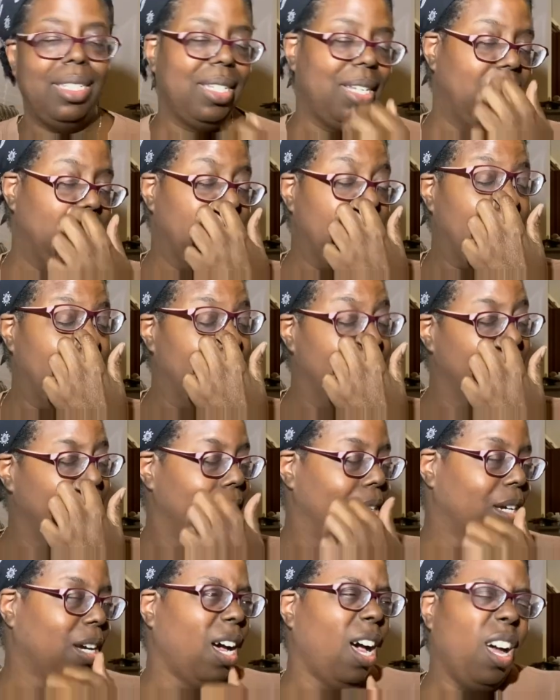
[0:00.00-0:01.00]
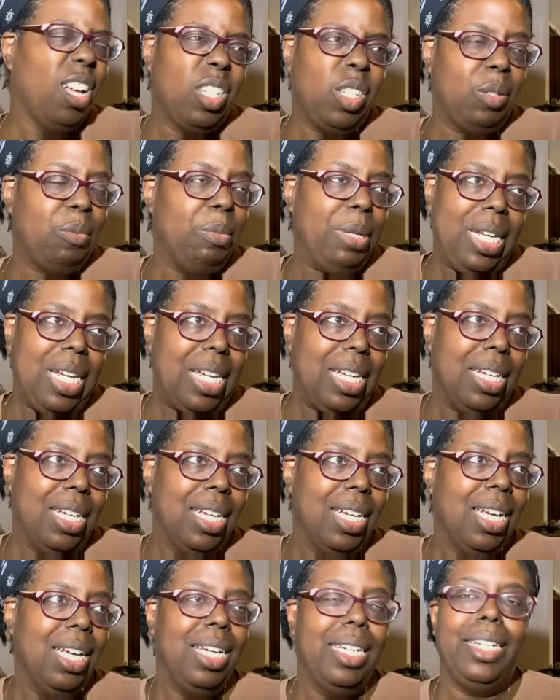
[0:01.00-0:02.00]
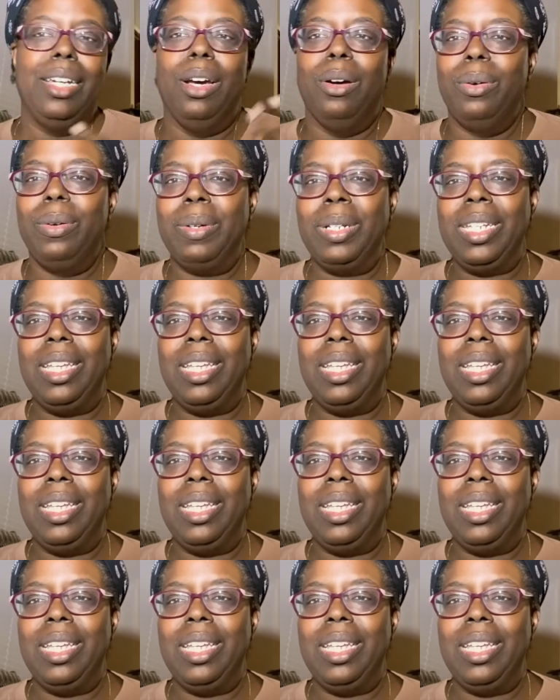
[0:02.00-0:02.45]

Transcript: It it cost me, you know,